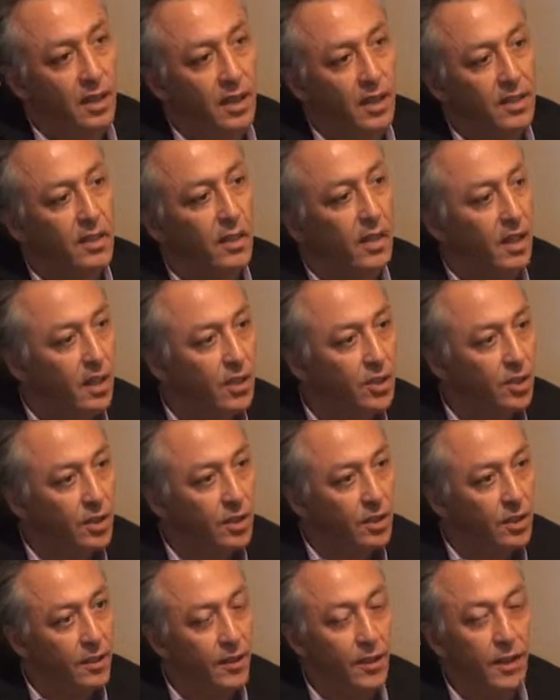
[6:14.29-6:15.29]
as a
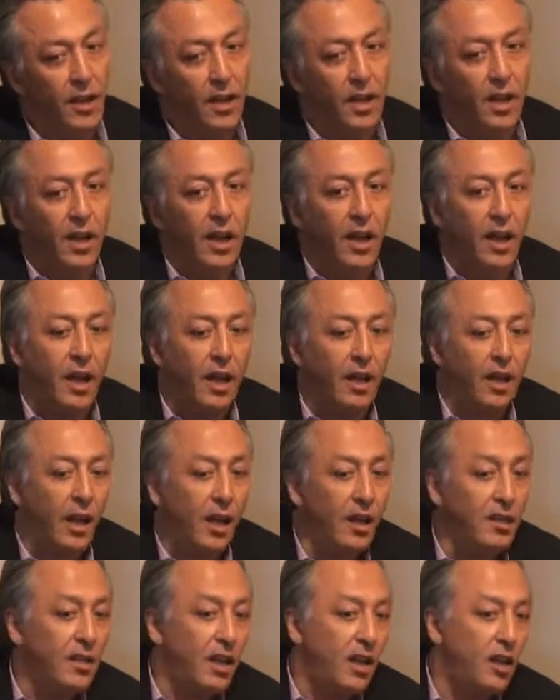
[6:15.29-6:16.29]
nation and
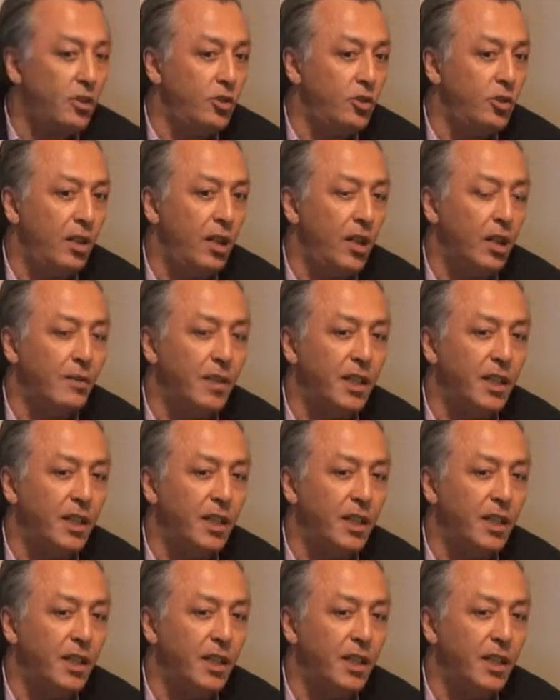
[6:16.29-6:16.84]
as a history.